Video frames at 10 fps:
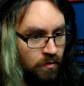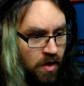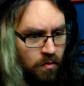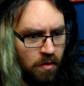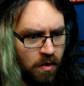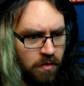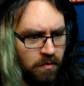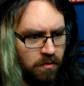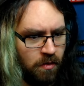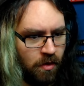Whoa, whoa, whoa, whoa,
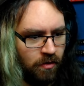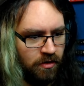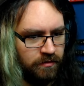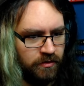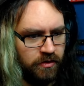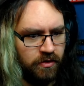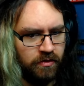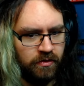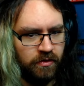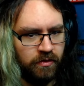whoa, whoa, whoa!
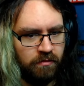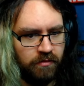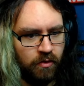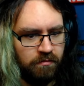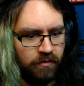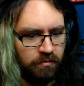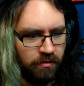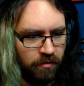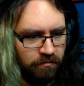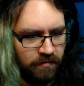No, no, no, no, no, no, no,
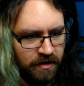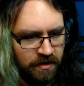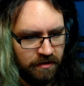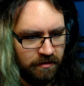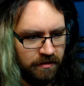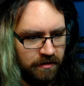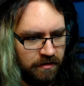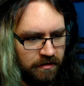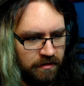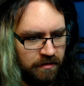no, no.
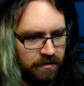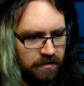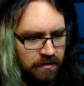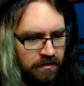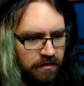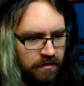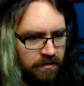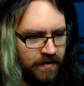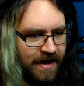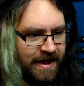Uh,
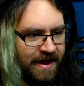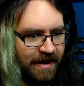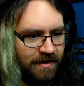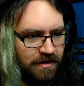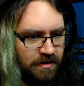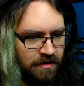there.